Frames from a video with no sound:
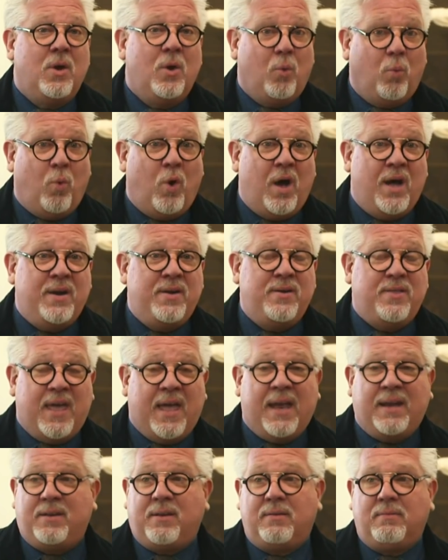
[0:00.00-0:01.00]
one
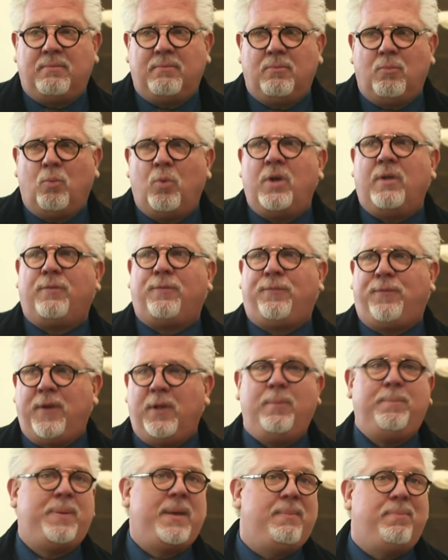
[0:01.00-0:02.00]
that will
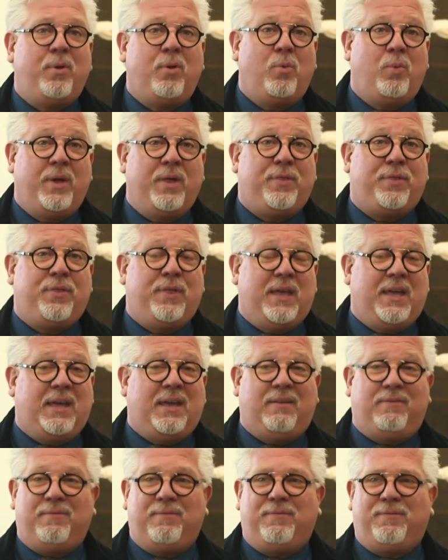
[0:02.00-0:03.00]
fill people with
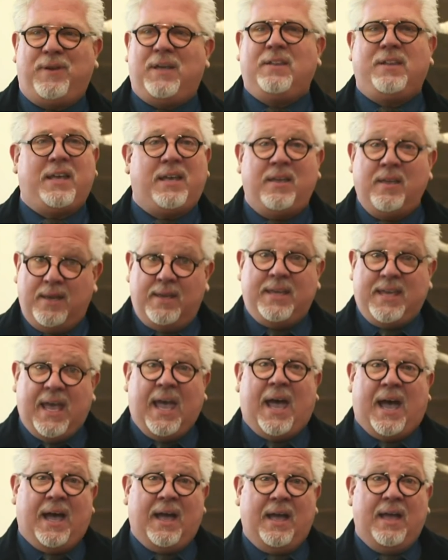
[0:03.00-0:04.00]
the feeling,
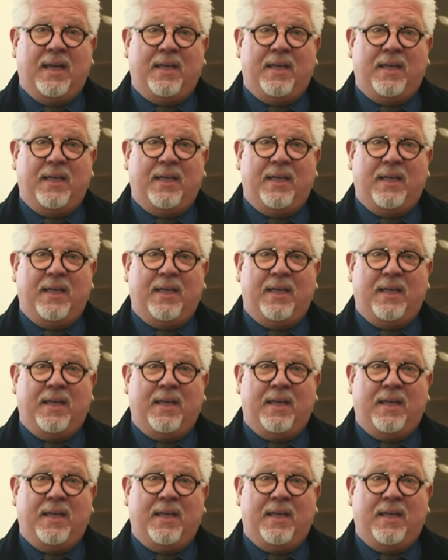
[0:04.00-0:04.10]
yeah,